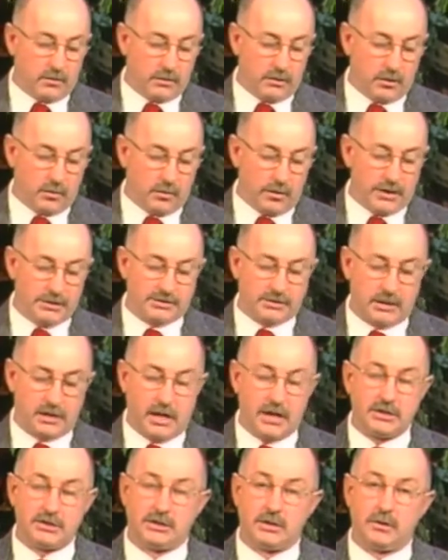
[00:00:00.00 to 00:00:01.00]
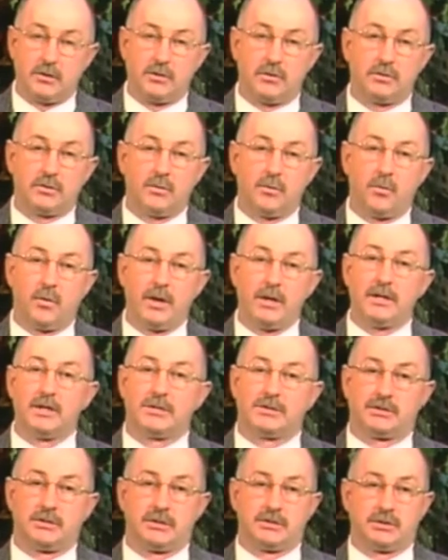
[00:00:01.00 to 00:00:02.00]
you know, we as a nation
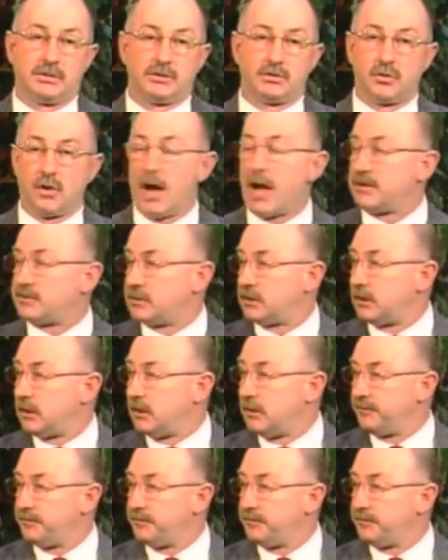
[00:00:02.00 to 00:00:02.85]
witnessed this atrocity,